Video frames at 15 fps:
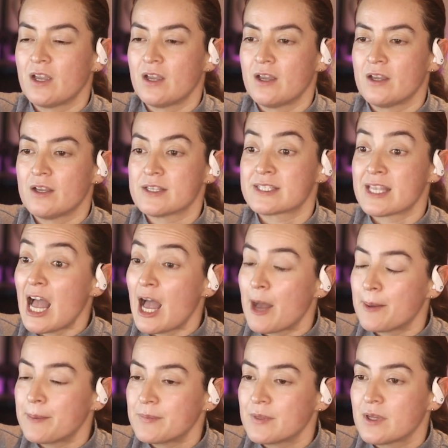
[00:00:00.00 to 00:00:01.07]

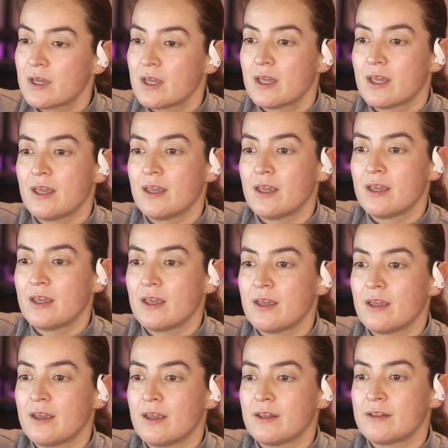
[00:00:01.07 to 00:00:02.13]
SAM
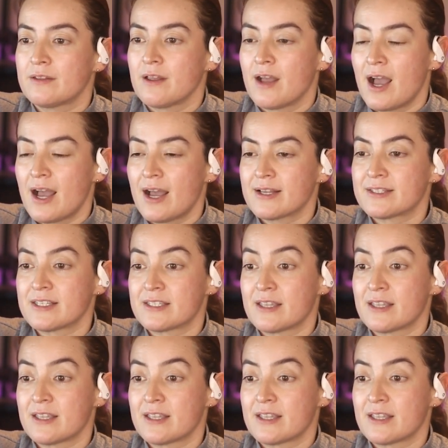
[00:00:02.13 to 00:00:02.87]
has